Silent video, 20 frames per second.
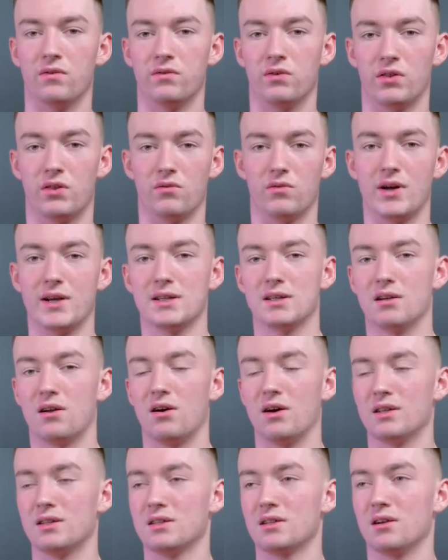The reason I
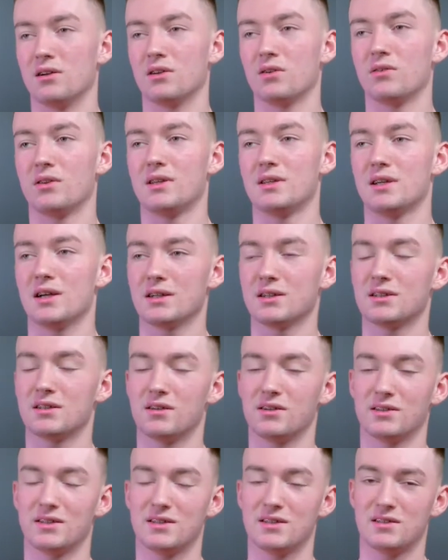had to start doing these
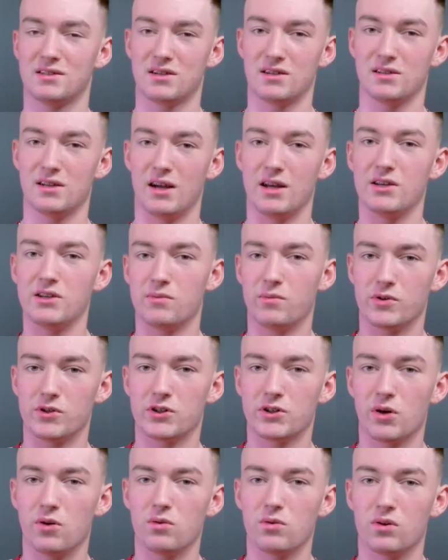exercises is because I injured my
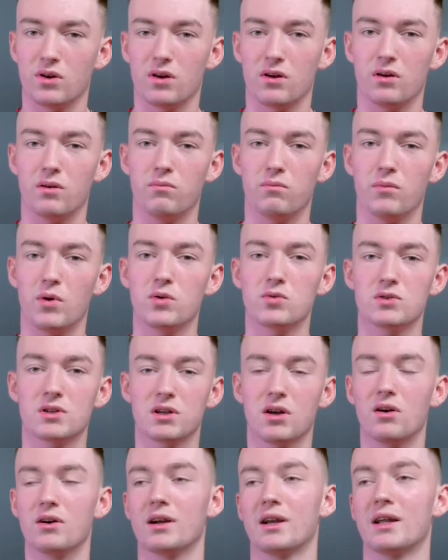shoulder, most
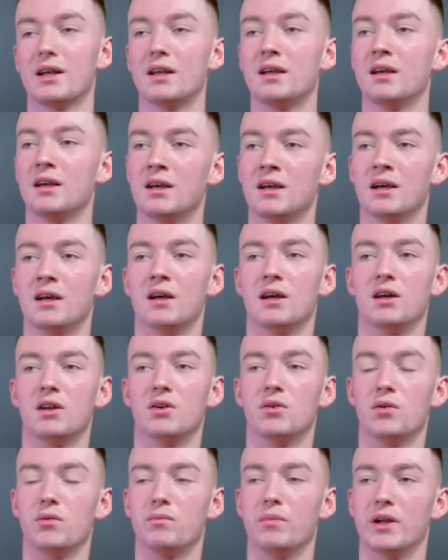likely
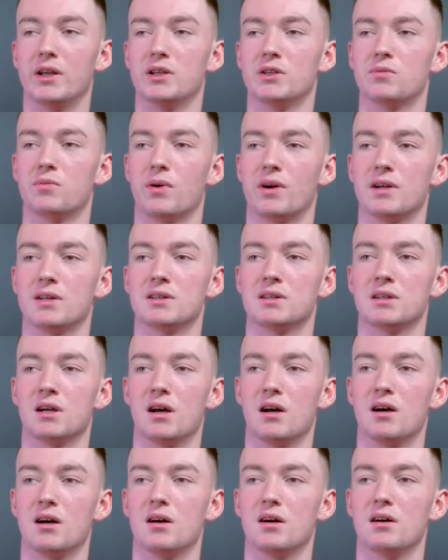doing bench press,
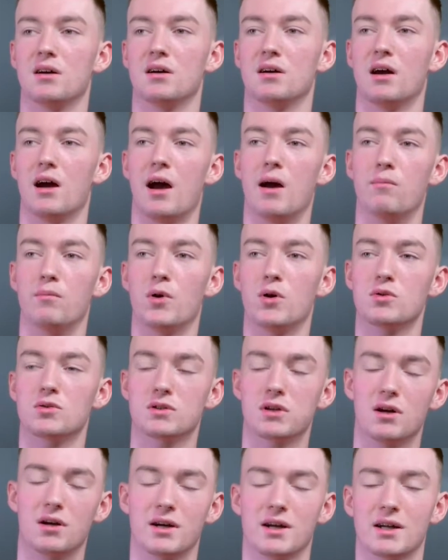and most
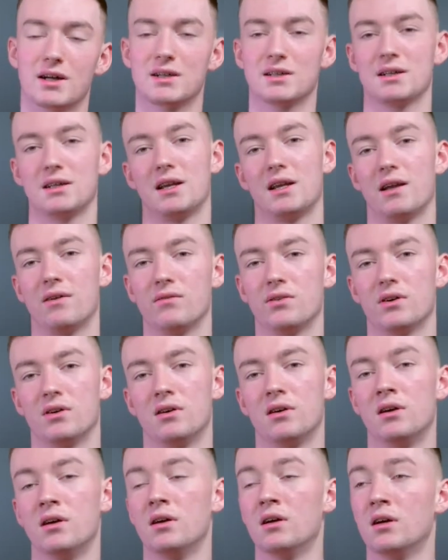likely because I didn't have a
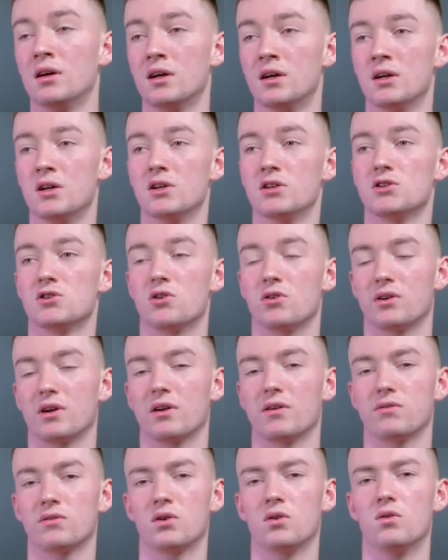strong
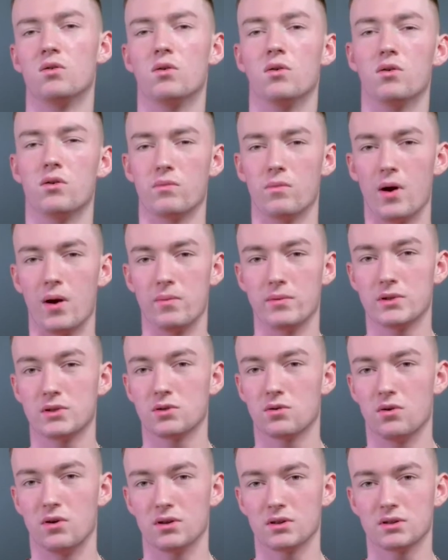enough core, or it might have been
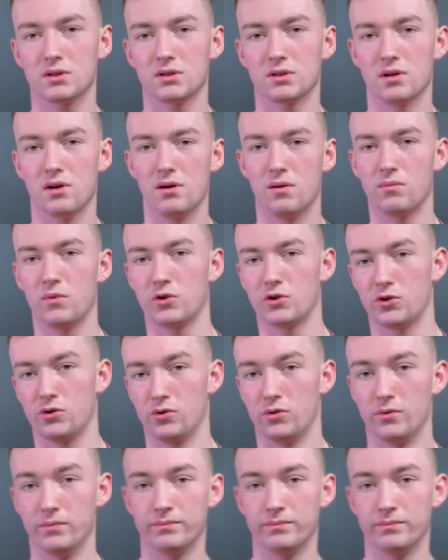squats, I'm not sure.